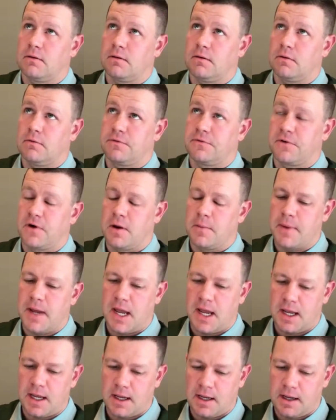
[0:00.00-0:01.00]
from
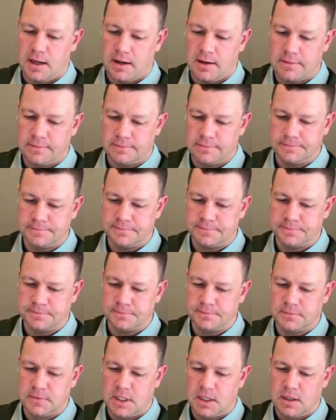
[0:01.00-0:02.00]
a,
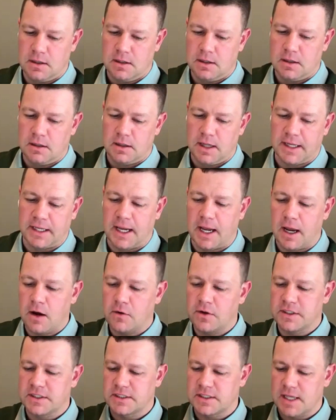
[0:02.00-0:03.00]
like I
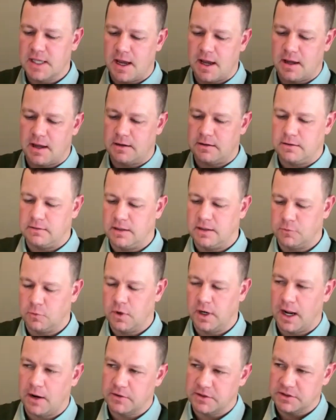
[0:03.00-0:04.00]
always thought
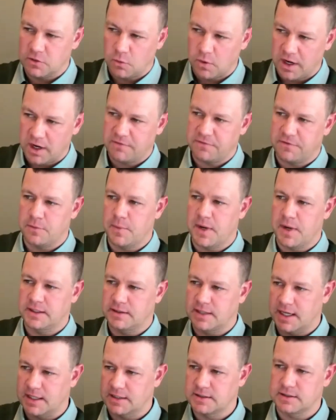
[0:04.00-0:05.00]
when I was away from my
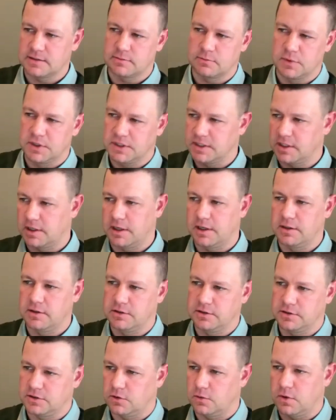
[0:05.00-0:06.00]
test
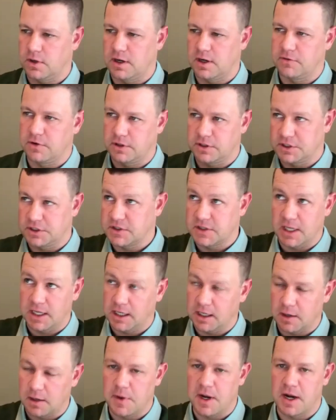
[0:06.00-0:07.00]
materials or whatever, just
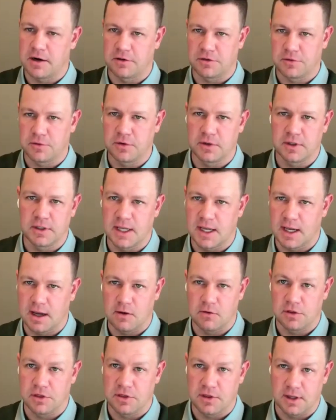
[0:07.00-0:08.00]
thinking about it through the day,
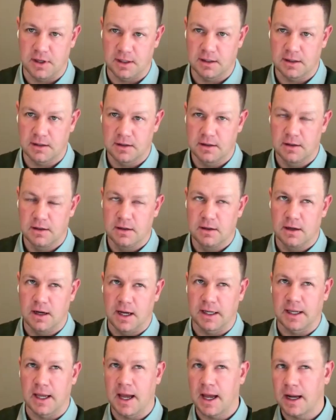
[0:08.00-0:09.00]
I would think,
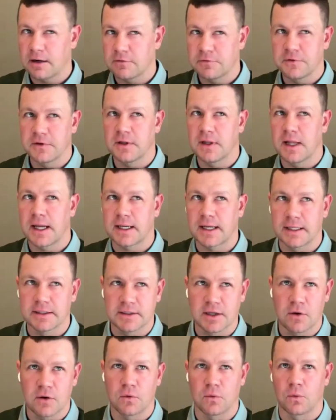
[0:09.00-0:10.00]
I kind of feel like I
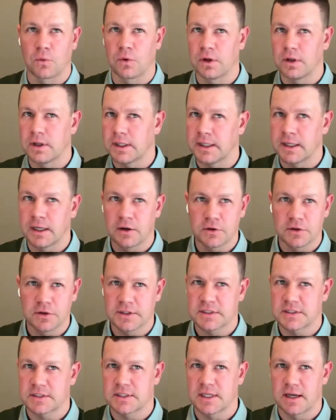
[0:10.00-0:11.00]
don't really know
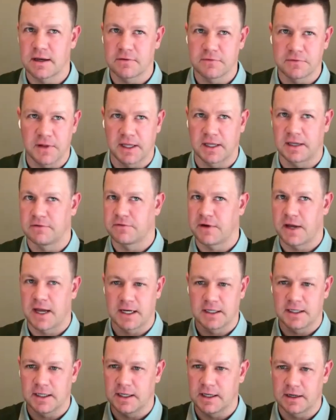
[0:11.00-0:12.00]
this stuff, like if I
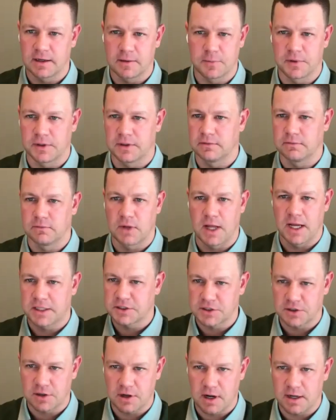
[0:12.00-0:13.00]
had to get up and
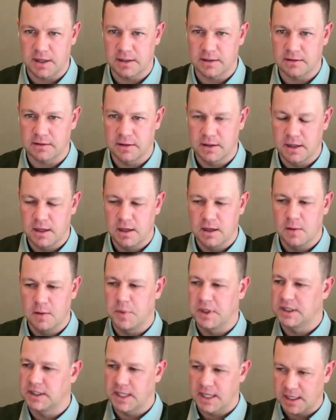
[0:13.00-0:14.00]
lecture on it.
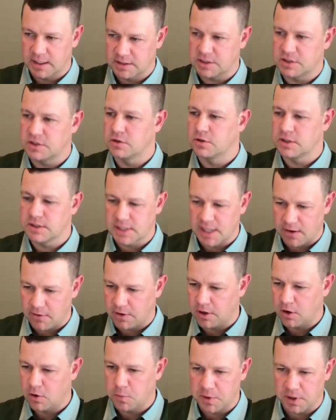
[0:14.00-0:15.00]
But then as soon as I
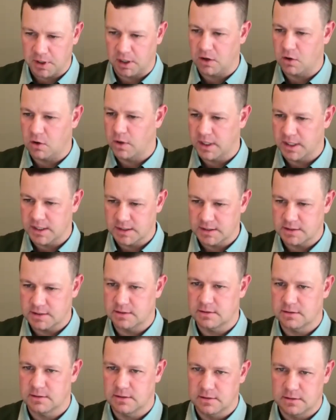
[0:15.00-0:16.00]
would open a
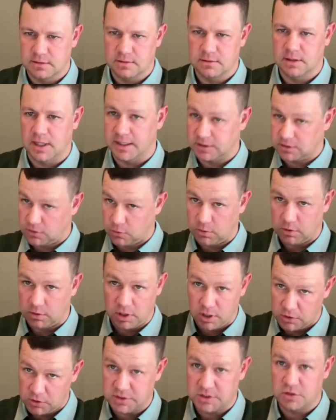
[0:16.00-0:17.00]
quiz, like
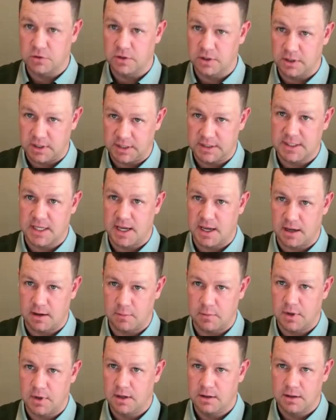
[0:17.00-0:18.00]
close to an
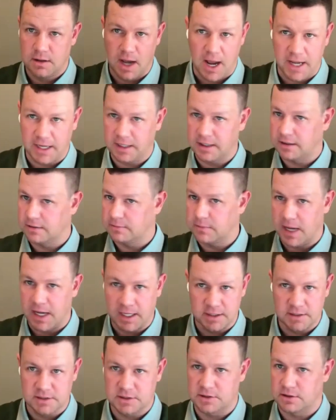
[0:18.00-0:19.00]
exam, I could
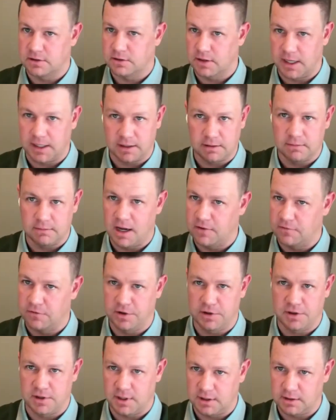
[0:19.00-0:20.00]
answer like
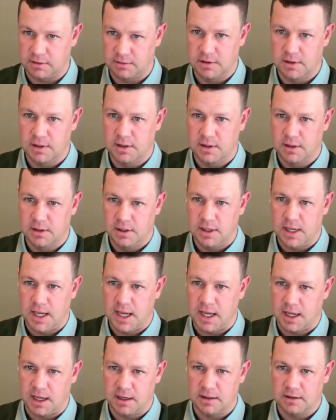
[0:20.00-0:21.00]
everything.
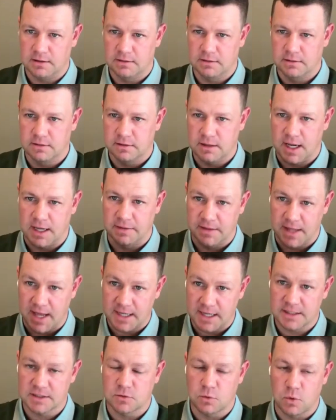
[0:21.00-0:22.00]
And
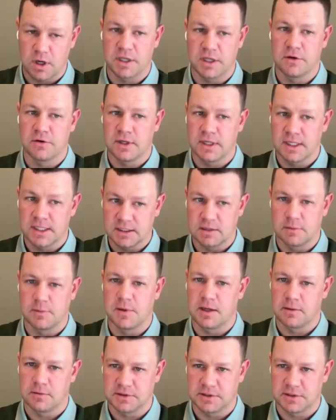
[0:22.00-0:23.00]
that is what you need to
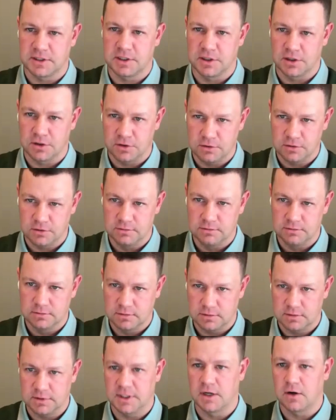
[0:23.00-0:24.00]
be able to do,
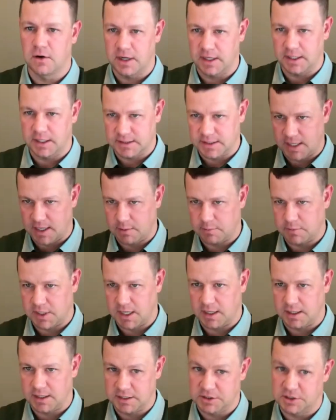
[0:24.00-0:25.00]
you know, on exam
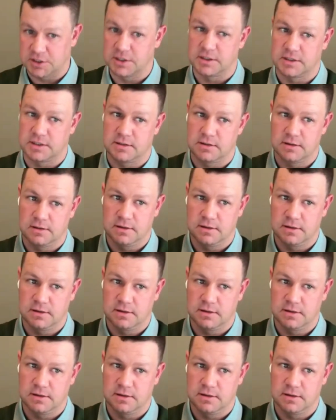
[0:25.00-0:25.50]
day, is just